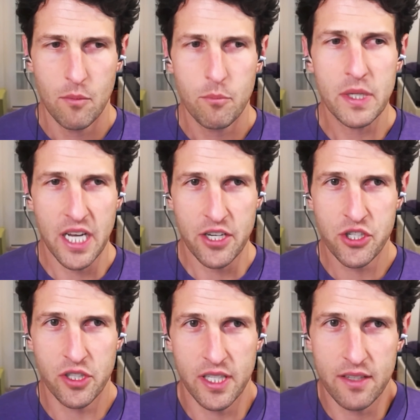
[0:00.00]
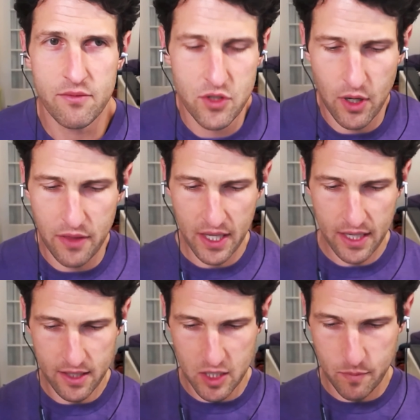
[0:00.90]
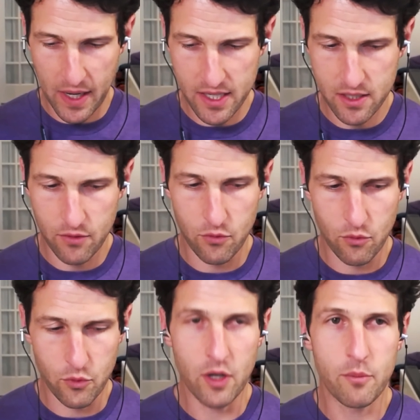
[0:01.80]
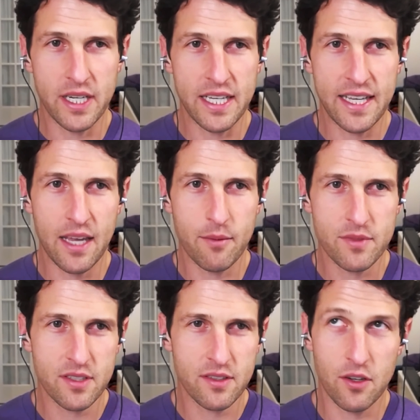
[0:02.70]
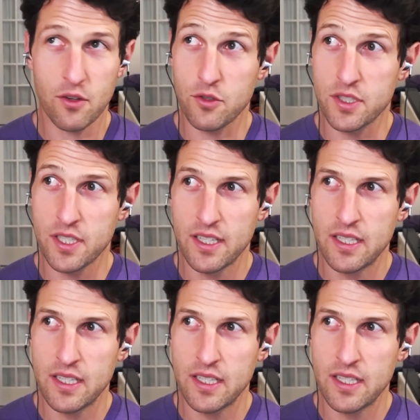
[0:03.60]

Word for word: Potentially. So I think in the space of real money games, there's,